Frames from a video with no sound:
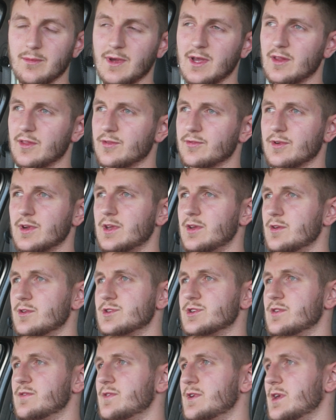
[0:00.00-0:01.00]
make 3
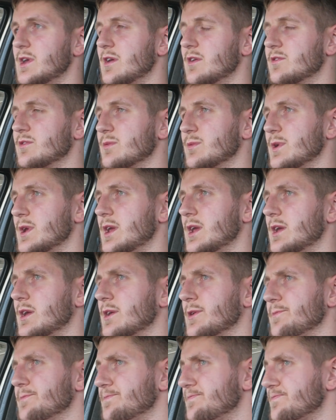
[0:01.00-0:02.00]
YouTube videos a
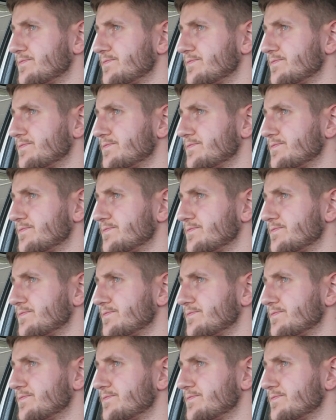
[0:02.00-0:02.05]
week.